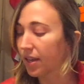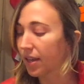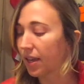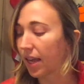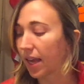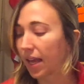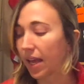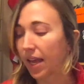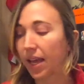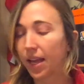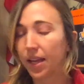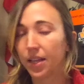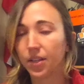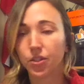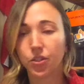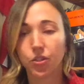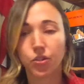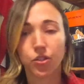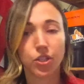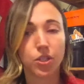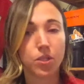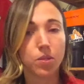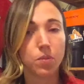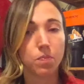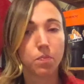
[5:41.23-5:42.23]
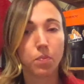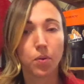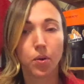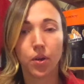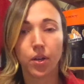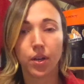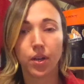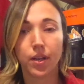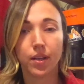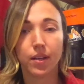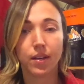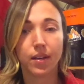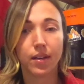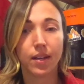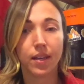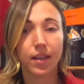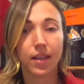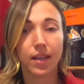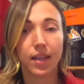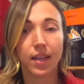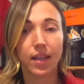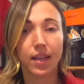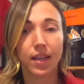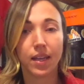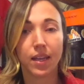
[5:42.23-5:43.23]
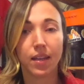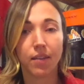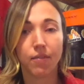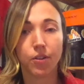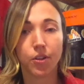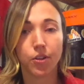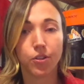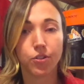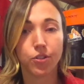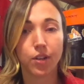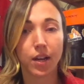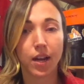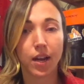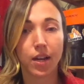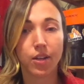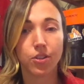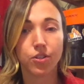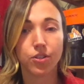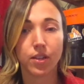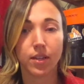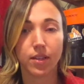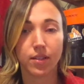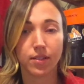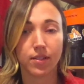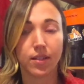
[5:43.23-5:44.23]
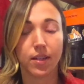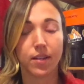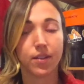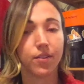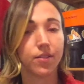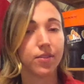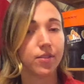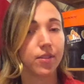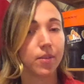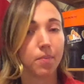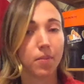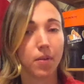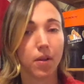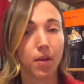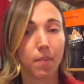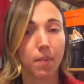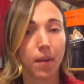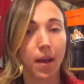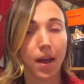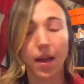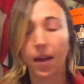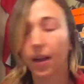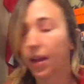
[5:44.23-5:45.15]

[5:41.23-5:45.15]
And you just put any of your trash inside your Ziploc bag.